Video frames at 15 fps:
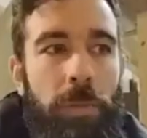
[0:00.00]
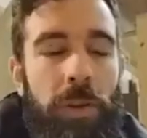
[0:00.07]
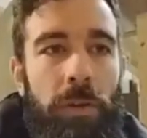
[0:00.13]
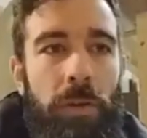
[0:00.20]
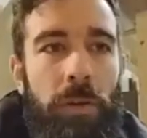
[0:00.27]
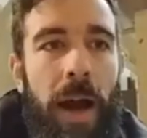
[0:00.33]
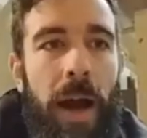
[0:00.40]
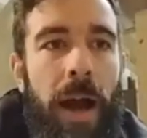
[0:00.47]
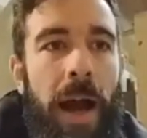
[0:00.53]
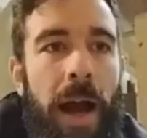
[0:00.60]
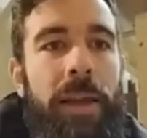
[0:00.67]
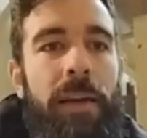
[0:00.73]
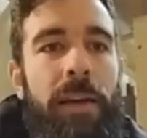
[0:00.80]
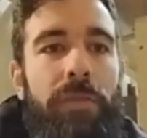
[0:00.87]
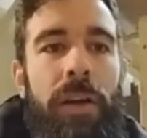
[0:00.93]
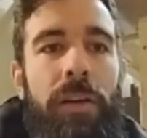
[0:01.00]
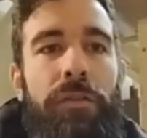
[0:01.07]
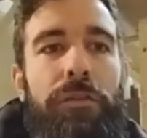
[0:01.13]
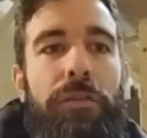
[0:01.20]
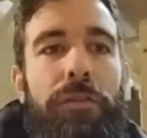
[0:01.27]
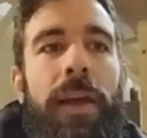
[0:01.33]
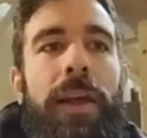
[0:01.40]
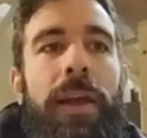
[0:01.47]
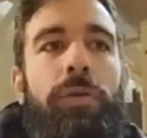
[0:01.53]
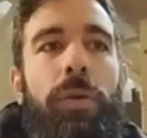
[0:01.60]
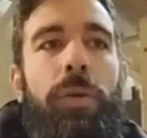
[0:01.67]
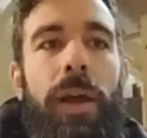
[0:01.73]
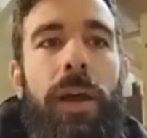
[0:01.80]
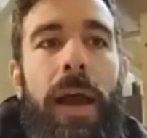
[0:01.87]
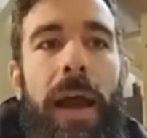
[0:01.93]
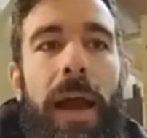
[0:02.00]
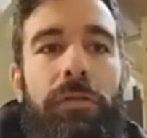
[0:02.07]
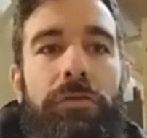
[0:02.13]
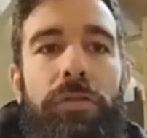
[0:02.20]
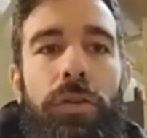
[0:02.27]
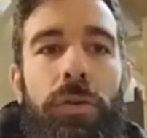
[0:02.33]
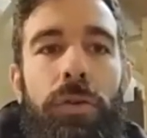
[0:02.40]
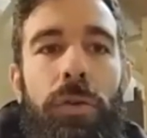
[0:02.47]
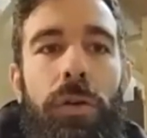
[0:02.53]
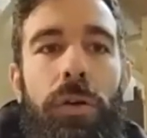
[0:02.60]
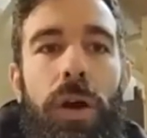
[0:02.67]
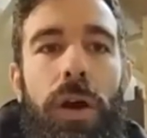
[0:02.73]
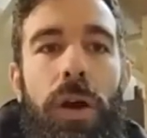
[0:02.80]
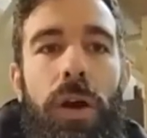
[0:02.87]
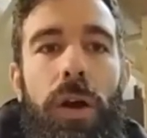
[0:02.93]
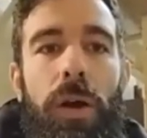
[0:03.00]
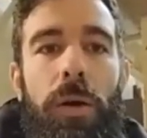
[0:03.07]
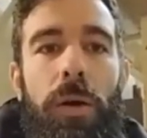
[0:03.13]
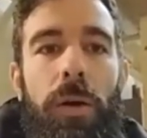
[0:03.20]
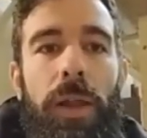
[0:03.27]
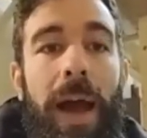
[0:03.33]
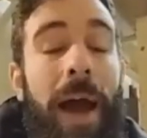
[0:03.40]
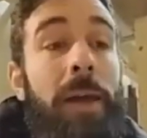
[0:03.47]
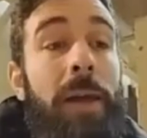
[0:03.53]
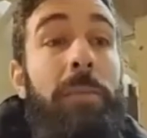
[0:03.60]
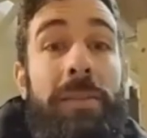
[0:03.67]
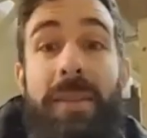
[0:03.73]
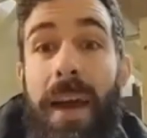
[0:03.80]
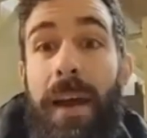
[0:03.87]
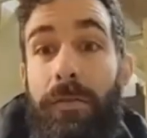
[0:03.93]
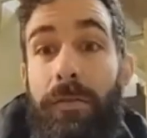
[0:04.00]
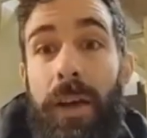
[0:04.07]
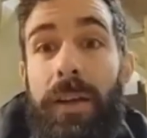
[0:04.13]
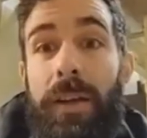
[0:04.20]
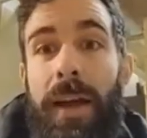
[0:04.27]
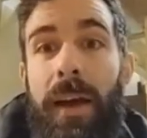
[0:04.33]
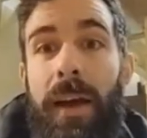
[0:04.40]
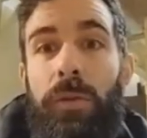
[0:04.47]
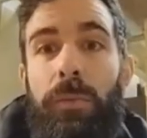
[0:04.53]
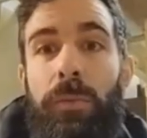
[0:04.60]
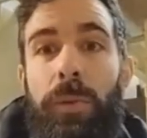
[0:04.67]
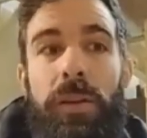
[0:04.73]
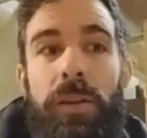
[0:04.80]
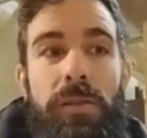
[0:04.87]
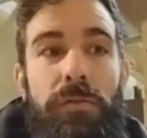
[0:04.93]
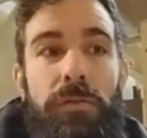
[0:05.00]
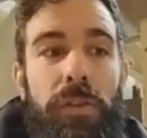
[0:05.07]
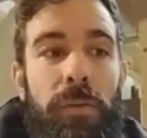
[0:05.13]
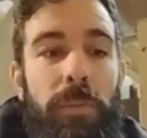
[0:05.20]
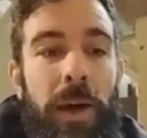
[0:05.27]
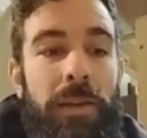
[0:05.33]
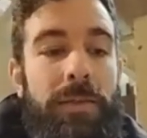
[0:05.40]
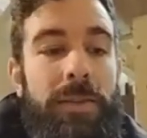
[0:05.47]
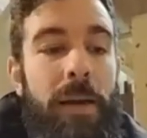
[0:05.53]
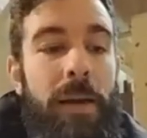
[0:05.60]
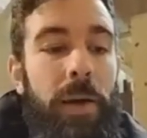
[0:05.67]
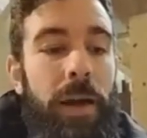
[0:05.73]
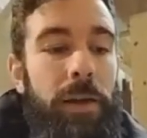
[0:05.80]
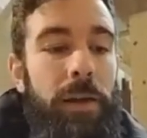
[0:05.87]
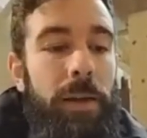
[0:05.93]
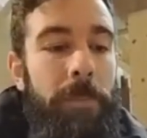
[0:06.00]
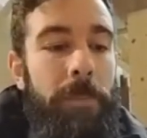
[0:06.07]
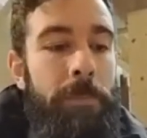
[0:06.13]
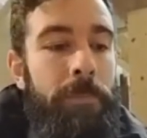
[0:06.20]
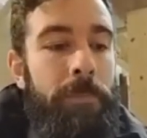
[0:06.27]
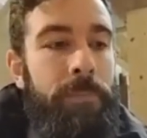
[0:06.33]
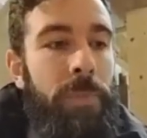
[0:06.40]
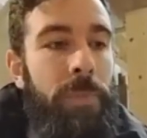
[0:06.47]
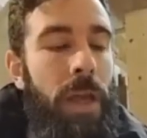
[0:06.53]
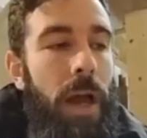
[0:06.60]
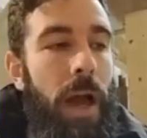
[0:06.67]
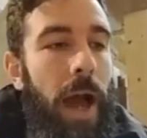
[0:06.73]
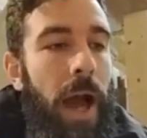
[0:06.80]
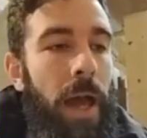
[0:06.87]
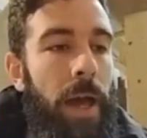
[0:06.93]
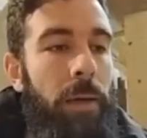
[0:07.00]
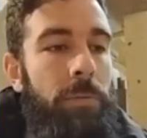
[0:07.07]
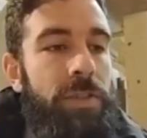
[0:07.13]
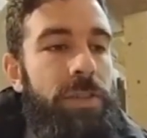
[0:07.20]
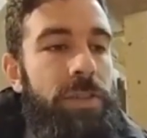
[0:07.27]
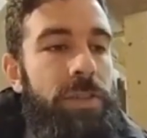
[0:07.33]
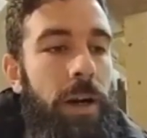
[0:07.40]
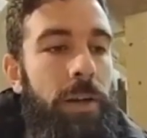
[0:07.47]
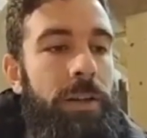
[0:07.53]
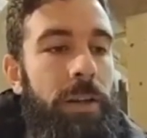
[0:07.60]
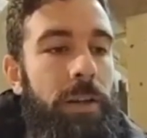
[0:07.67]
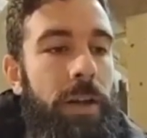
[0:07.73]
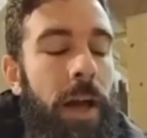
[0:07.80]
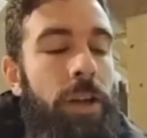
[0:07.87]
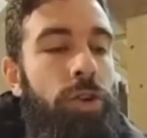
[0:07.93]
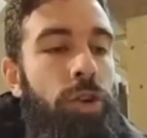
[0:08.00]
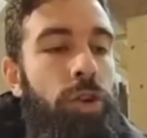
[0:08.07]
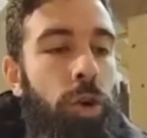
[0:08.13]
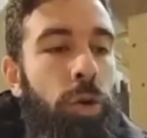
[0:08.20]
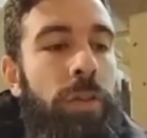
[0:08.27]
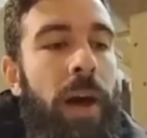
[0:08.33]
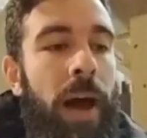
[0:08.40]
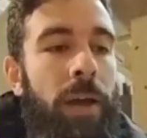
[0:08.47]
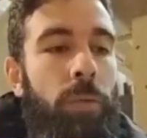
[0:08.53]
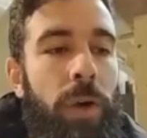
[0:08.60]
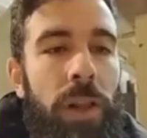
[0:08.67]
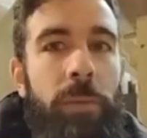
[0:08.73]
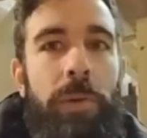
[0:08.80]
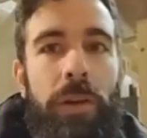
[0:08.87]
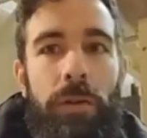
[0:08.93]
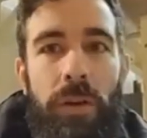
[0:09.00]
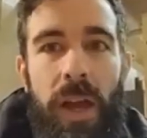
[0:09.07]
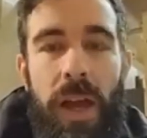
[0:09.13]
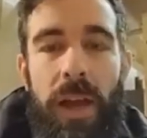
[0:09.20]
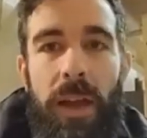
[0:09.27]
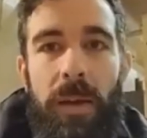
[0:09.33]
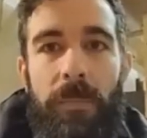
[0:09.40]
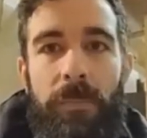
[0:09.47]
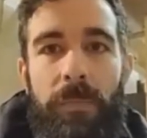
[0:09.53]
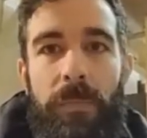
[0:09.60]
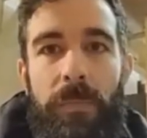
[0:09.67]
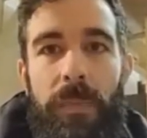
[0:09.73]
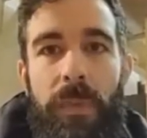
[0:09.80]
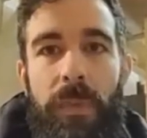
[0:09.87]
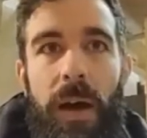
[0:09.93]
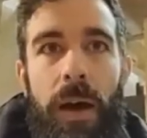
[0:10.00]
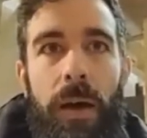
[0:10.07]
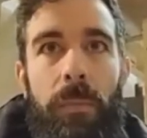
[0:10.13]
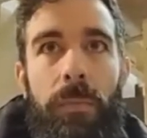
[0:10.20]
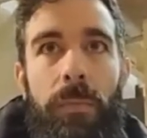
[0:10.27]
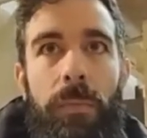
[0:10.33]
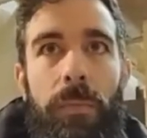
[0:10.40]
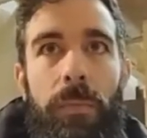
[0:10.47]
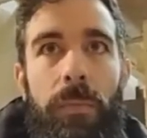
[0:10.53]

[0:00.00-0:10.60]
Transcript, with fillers: you I, I, get very afraid when i have no like i'm in debt right now because of the mm. pandemic and i'm starting i know that i will be okay um mm.